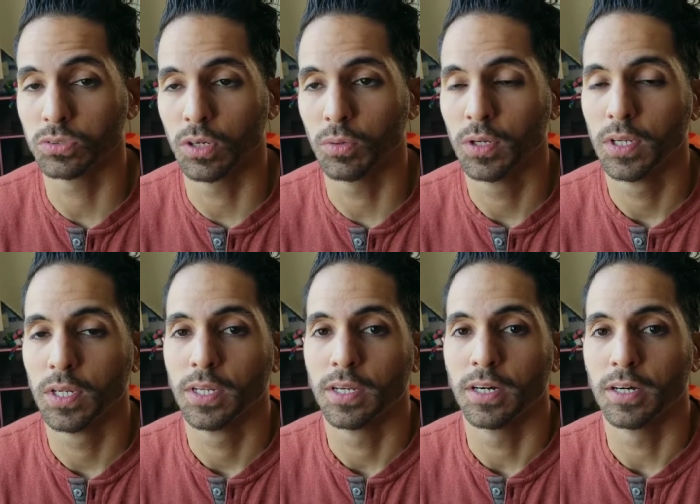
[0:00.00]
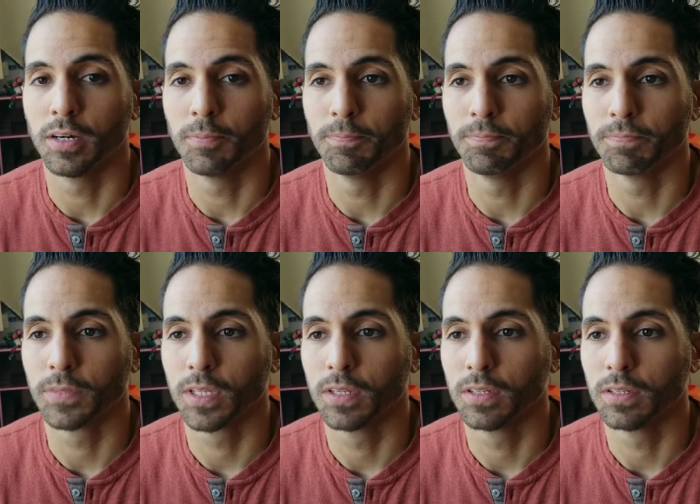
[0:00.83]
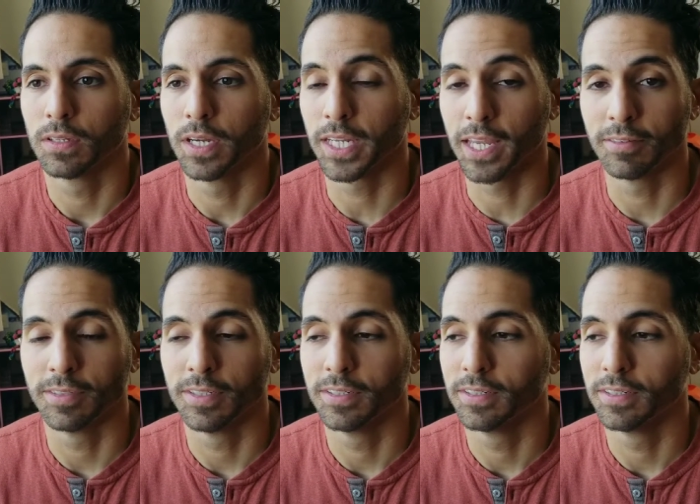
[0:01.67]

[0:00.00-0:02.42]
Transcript: So Again,